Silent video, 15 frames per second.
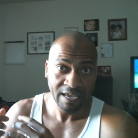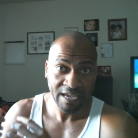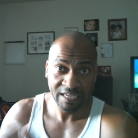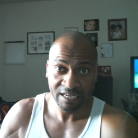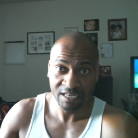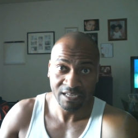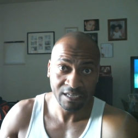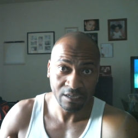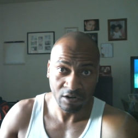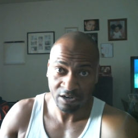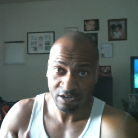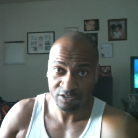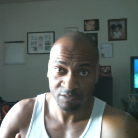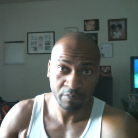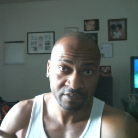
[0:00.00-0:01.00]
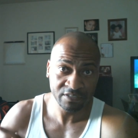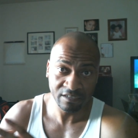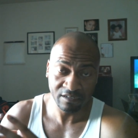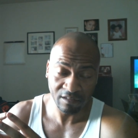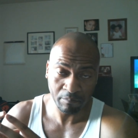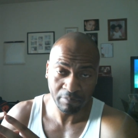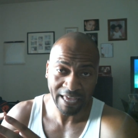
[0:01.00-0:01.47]
80 or
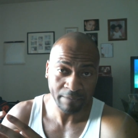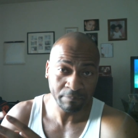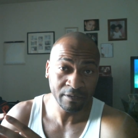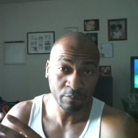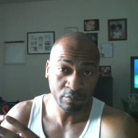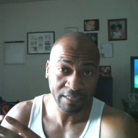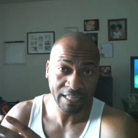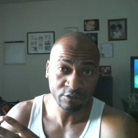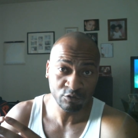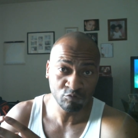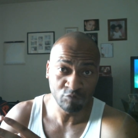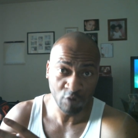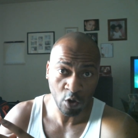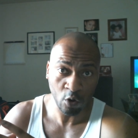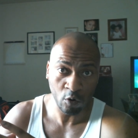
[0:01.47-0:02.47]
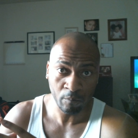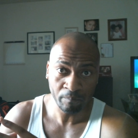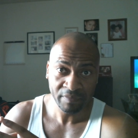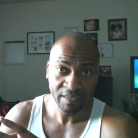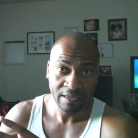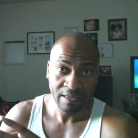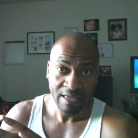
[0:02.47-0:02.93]
100% of the black people that you know,
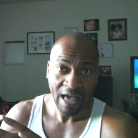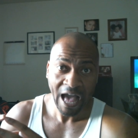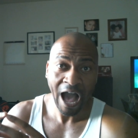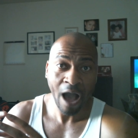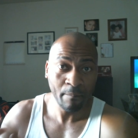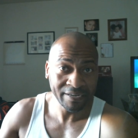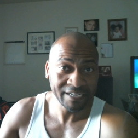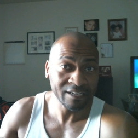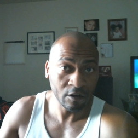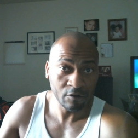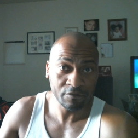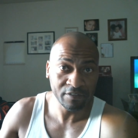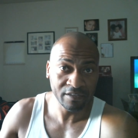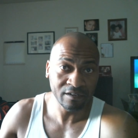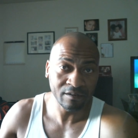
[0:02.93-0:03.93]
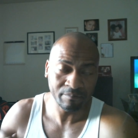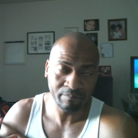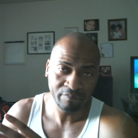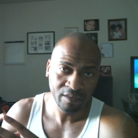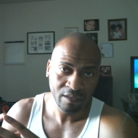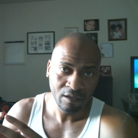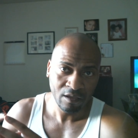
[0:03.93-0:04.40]
how many of
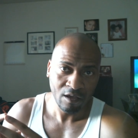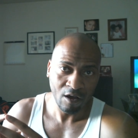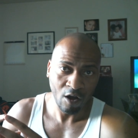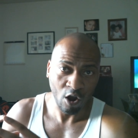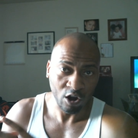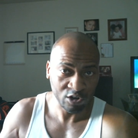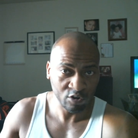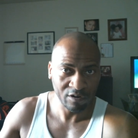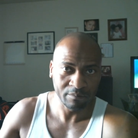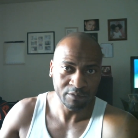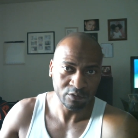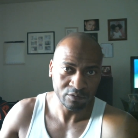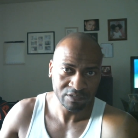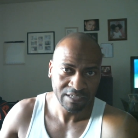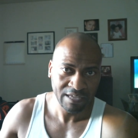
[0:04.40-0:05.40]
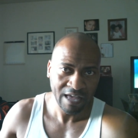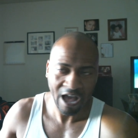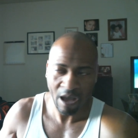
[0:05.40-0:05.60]
them are criminals?